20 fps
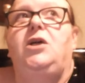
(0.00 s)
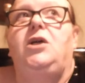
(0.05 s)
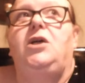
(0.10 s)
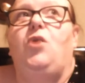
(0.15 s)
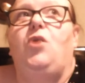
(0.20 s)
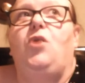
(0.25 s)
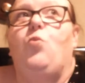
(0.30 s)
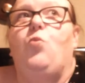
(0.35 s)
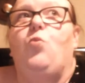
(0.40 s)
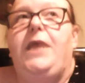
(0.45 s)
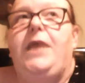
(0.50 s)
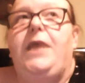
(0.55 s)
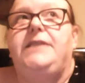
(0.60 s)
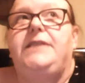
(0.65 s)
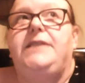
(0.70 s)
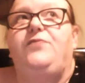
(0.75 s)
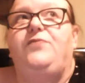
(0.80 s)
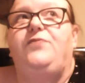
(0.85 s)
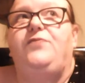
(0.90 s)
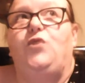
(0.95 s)

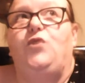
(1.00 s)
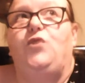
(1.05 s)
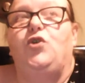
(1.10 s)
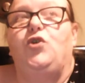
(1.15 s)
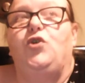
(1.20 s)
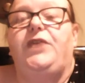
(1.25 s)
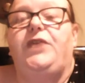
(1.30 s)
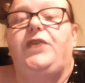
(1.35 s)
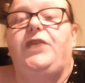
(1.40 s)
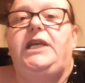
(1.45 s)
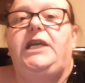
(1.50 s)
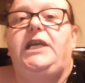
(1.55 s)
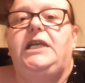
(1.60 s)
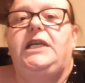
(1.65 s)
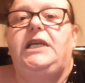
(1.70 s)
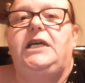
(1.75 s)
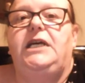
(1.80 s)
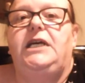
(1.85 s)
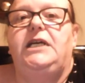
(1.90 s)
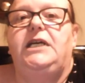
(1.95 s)
wait for
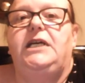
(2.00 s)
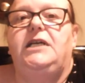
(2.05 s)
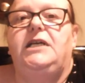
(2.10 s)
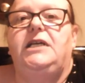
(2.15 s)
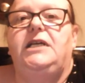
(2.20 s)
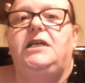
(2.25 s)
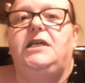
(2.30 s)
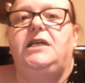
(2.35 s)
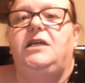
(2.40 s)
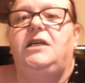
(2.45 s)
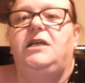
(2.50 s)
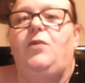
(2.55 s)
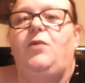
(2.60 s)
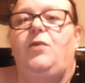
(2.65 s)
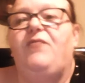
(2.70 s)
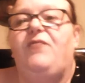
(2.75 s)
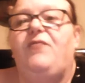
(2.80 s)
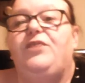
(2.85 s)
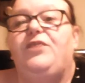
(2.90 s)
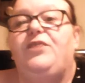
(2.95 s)

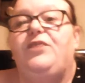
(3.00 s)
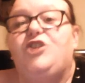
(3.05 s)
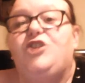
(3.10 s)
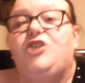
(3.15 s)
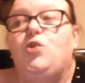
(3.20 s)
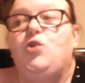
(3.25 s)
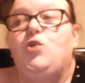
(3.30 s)
it to cool